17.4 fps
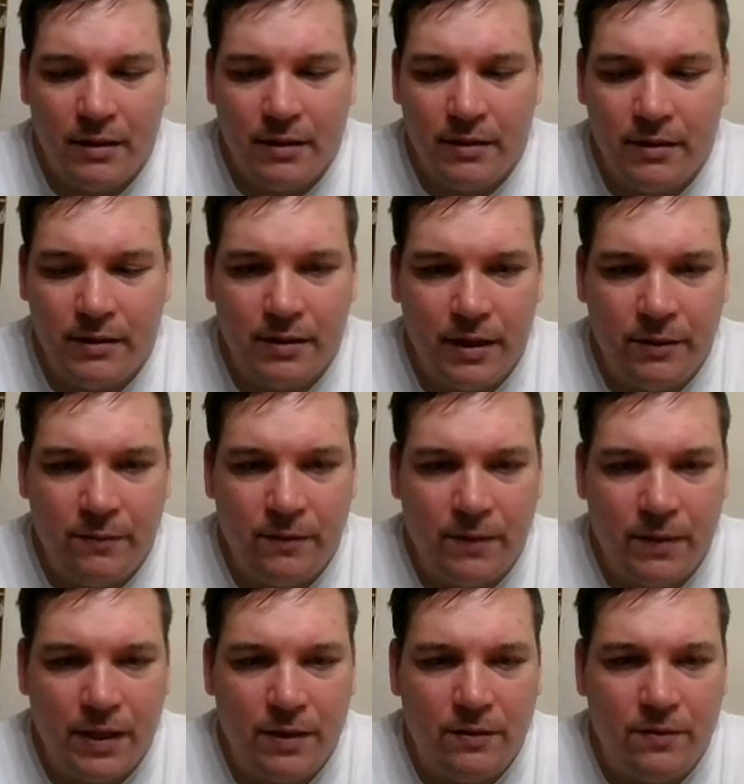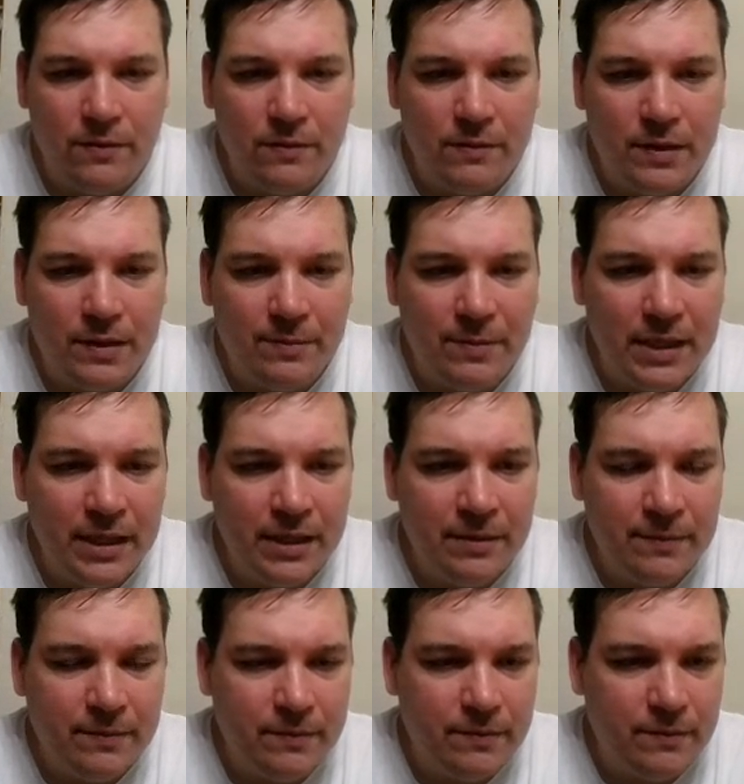So then when we go to print
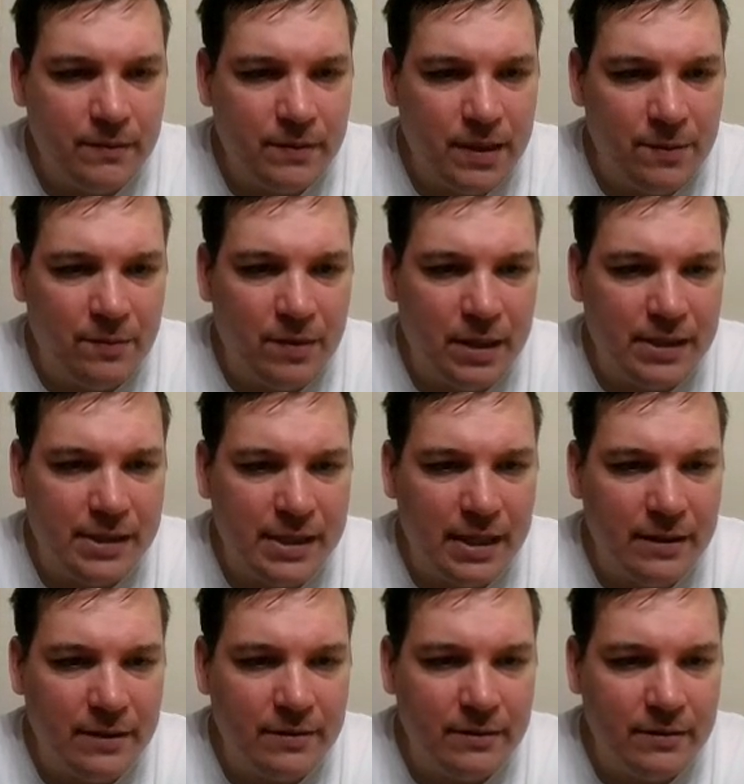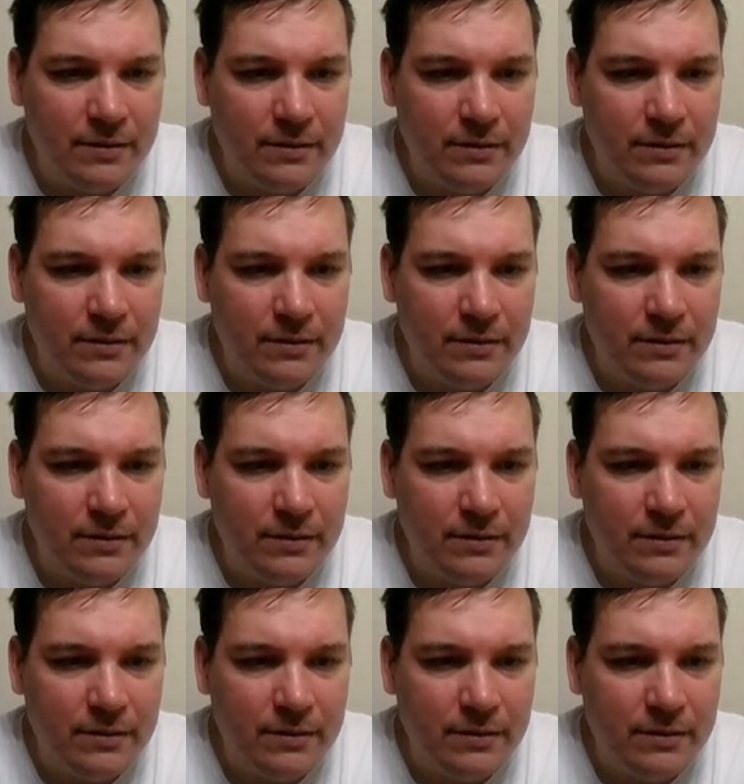it, it prints out